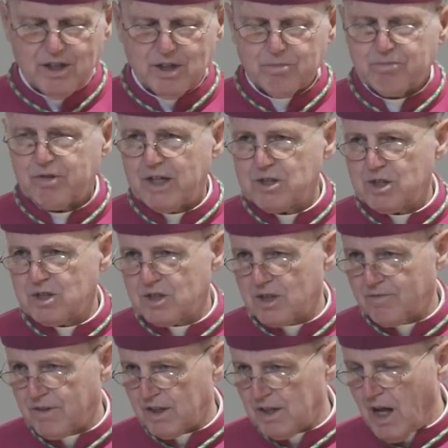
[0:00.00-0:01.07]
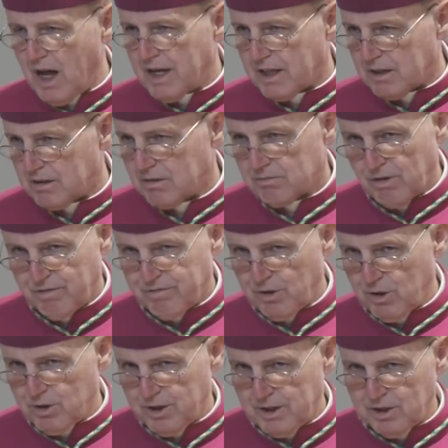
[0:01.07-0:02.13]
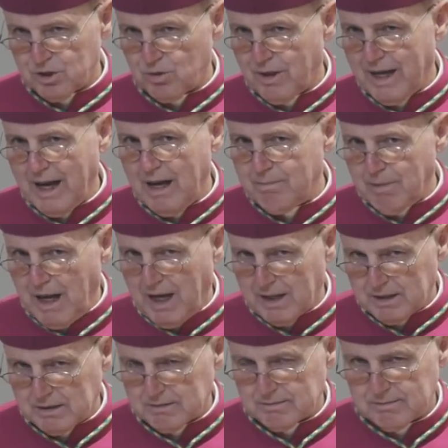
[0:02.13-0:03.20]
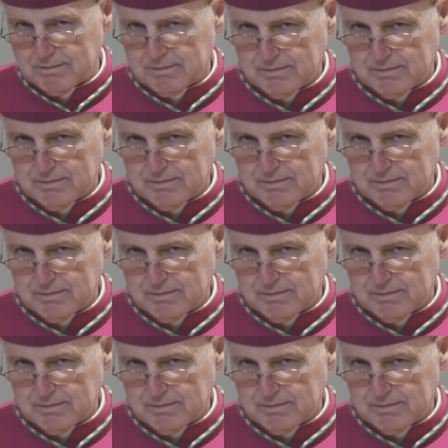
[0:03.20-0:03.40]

in the presence of the lion, referring to Ammon.